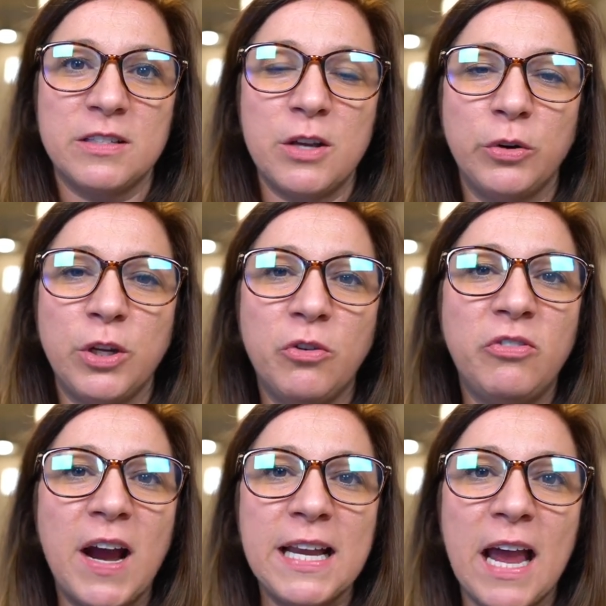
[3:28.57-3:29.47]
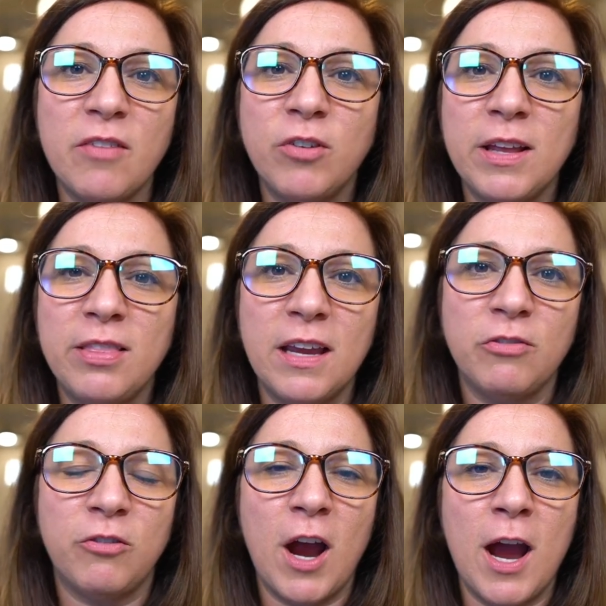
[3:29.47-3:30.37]
So, you'll find everything
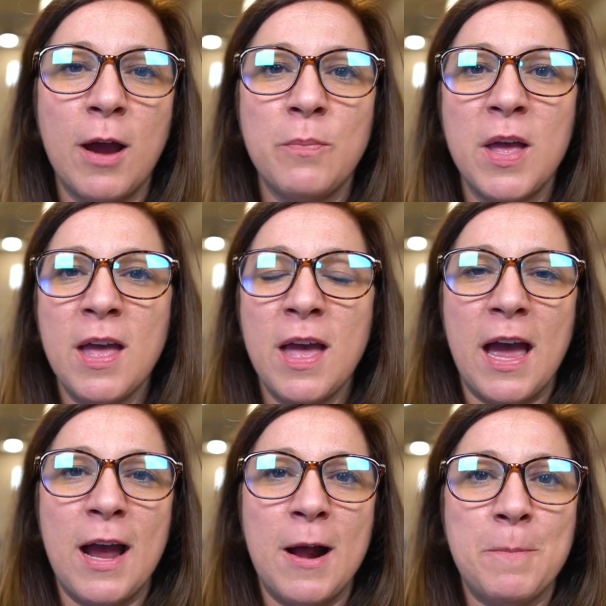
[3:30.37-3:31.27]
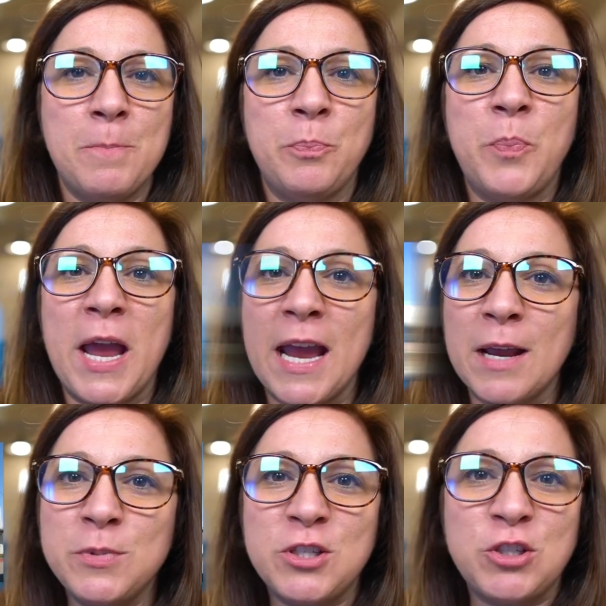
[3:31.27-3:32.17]
from um,
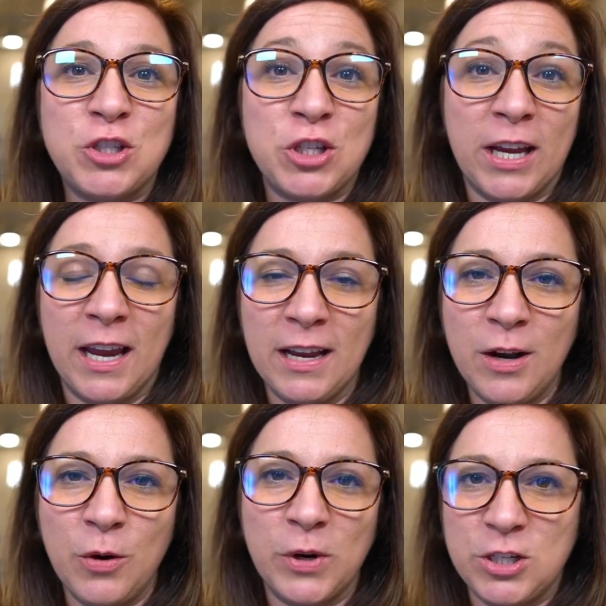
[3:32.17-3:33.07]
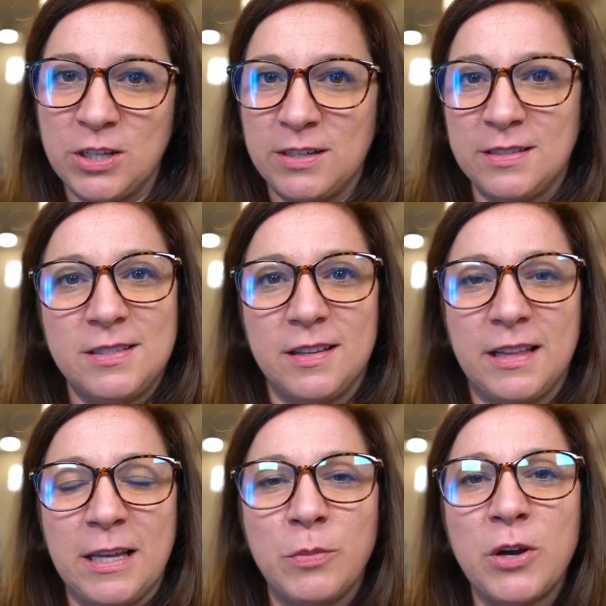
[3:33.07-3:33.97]
Babe's Chicken, which is
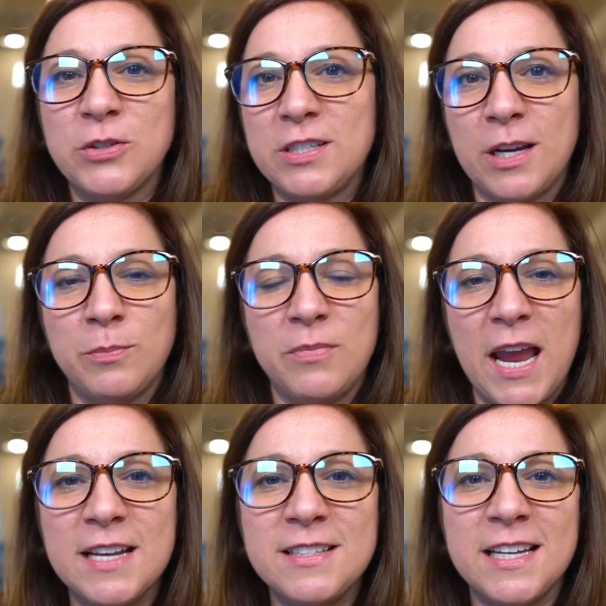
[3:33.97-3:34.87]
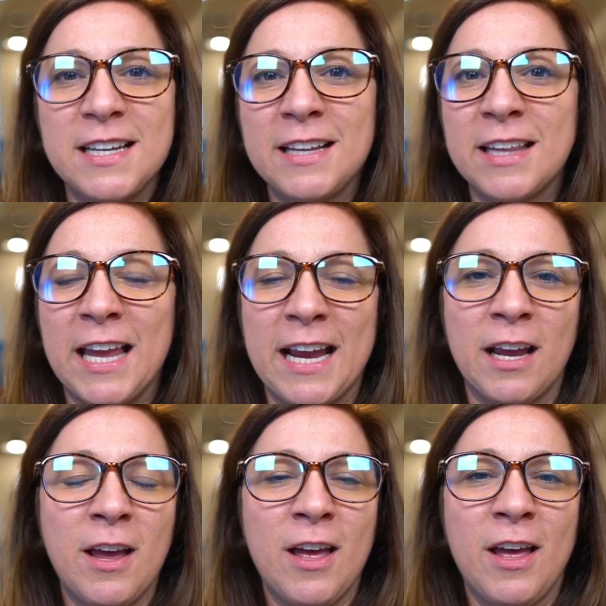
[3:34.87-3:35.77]
the most amazing,
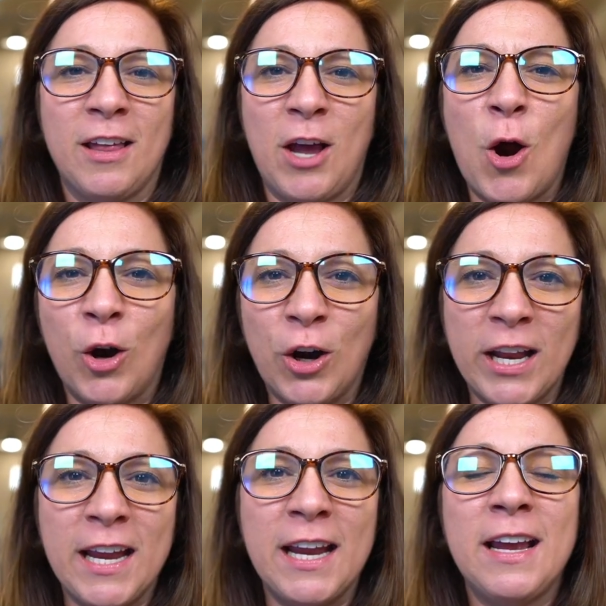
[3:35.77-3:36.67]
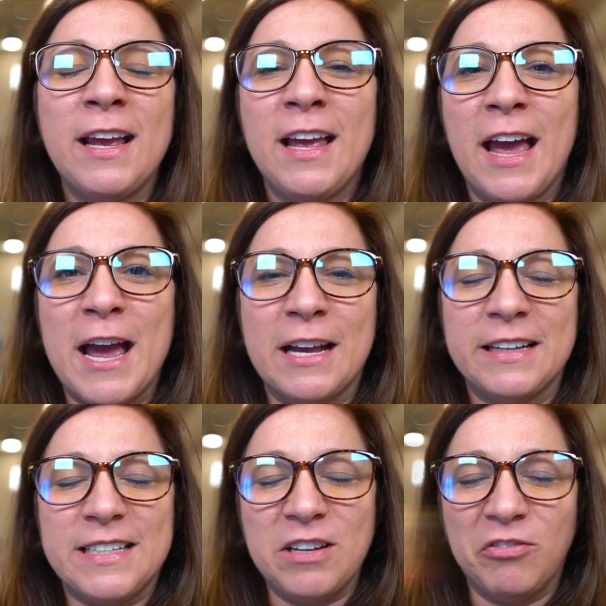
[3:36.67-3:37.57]
like, hearty uh,
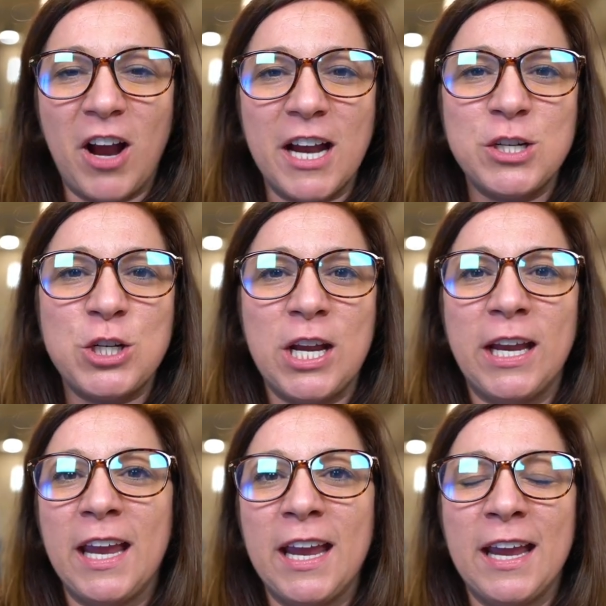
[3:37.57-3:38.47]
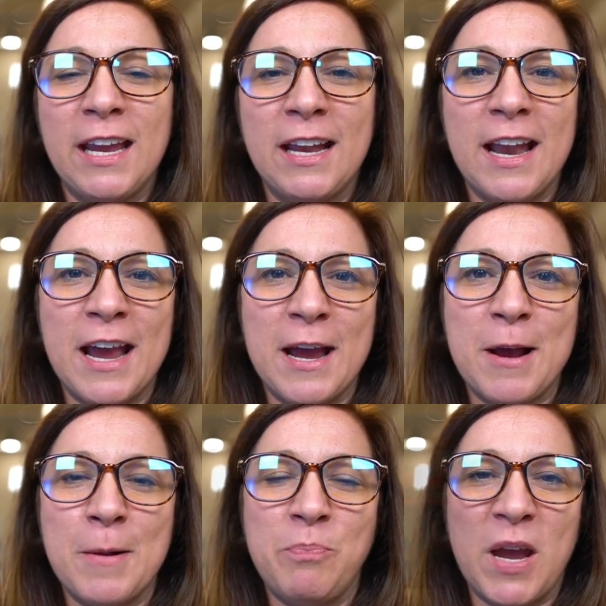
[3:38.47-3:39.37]
deep fried chicken,
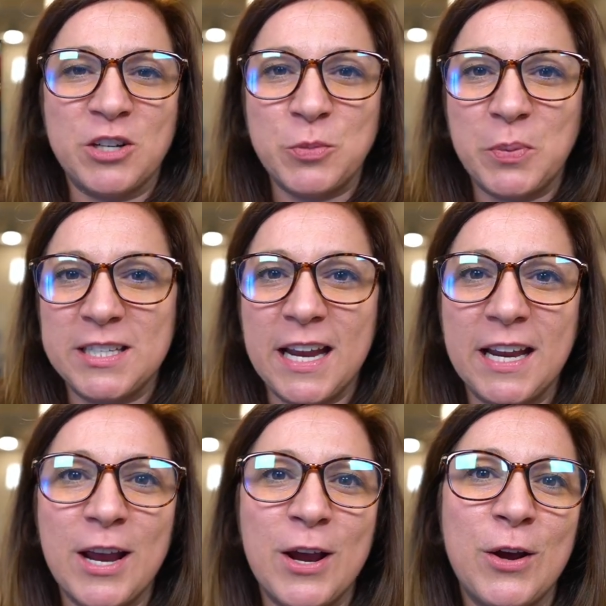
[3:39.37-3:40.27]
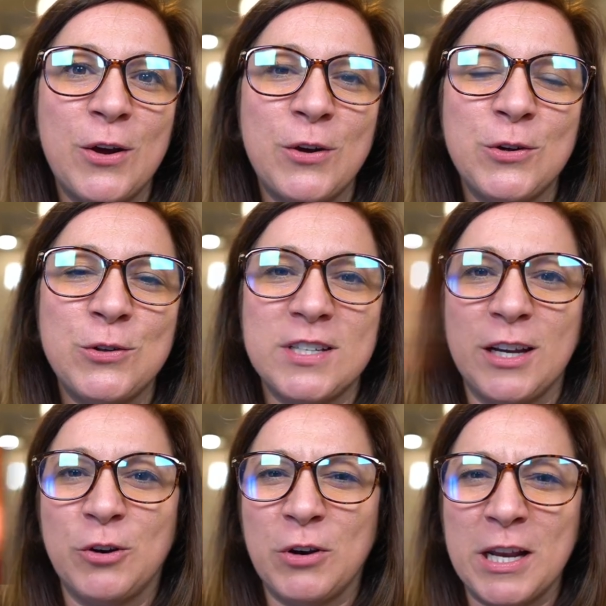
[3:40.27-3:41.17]
um, mashed potatoes,
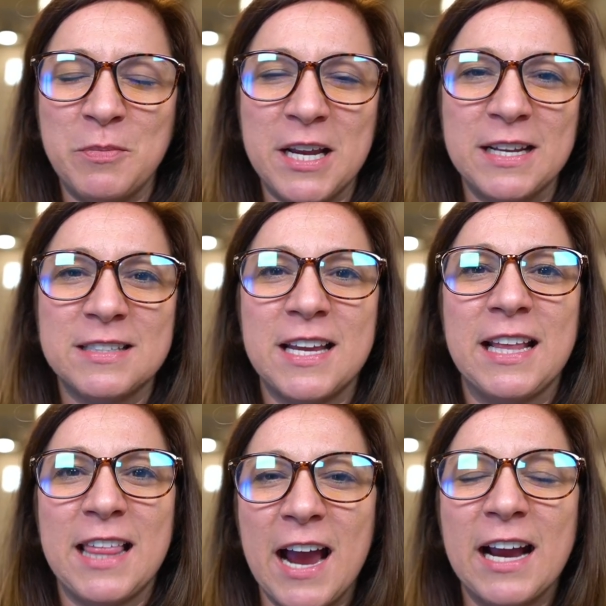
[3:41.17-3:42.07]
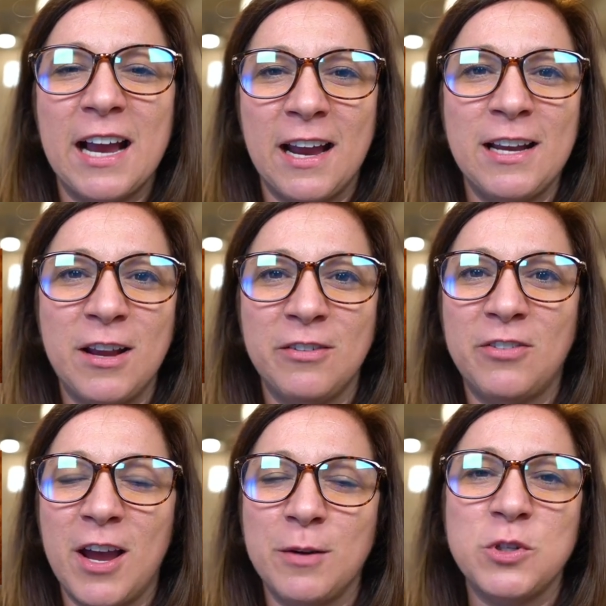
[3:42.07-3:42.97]
like green beans, like that kind
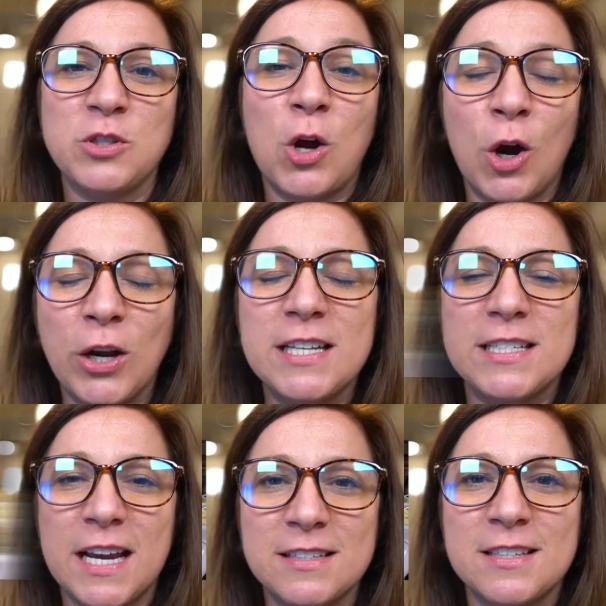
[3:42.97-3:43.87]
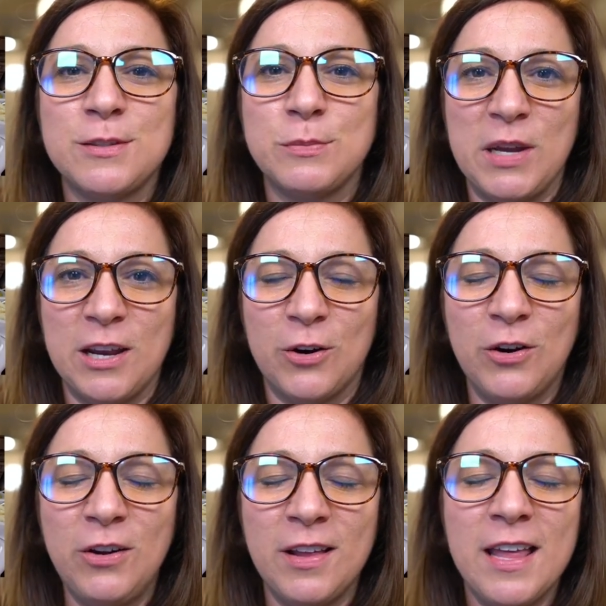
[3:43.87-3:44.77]
of um, just hearty Texas
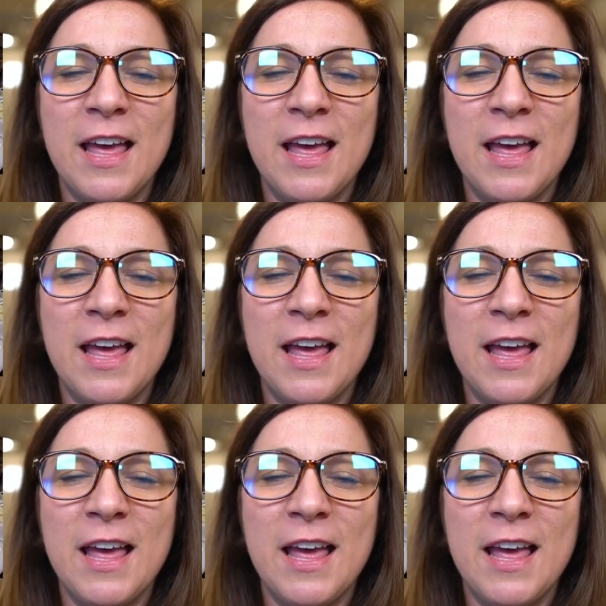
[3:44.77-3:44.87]
meal.